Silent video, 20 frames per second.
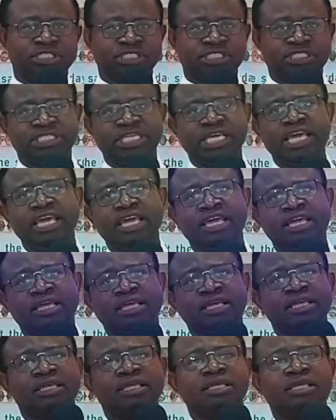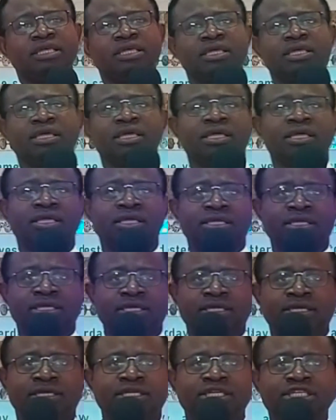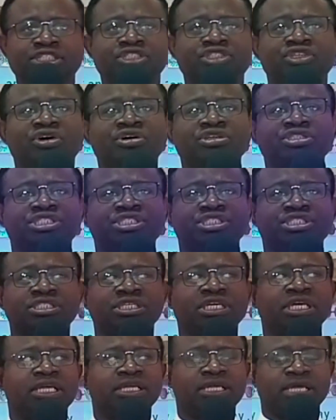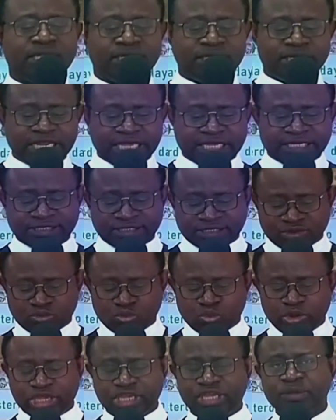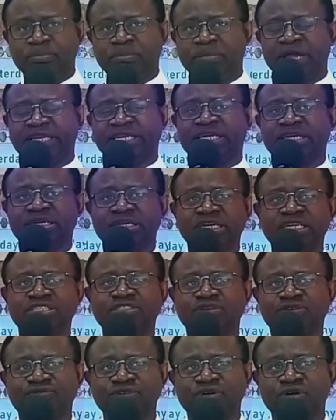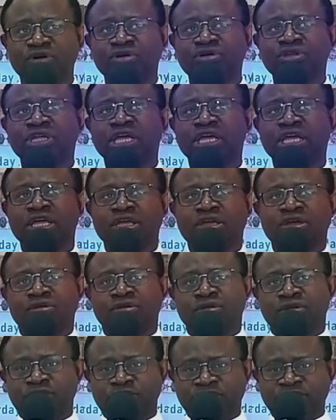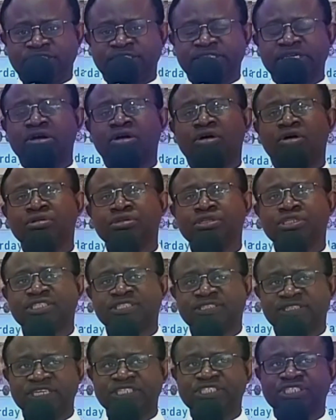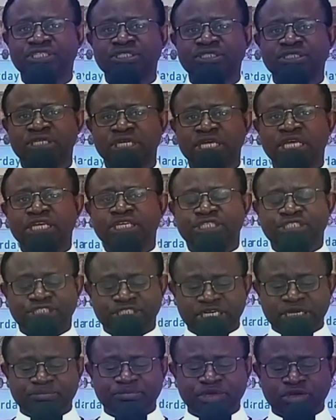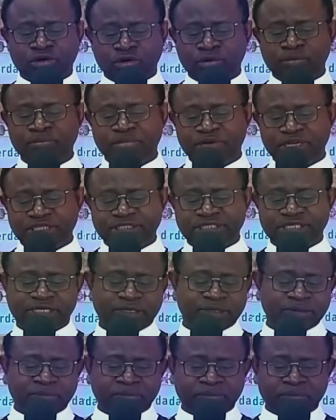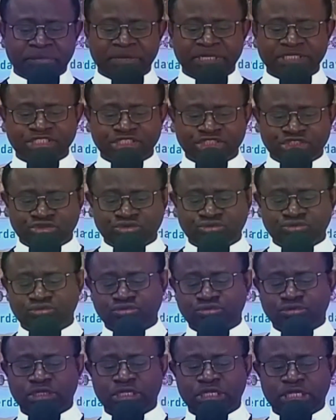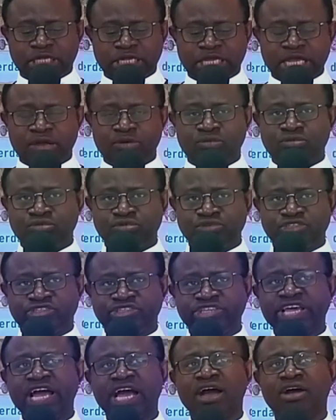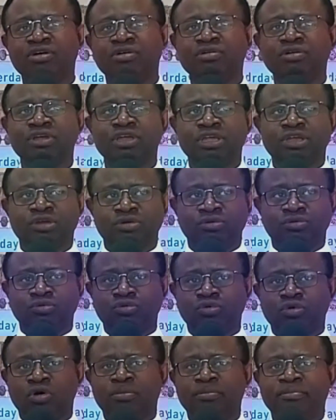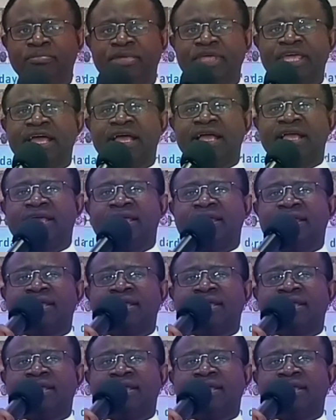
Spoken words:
stay in touch. Next week, by the grace of God, the second session shall be completed, part 2. And we'll see how we'll compare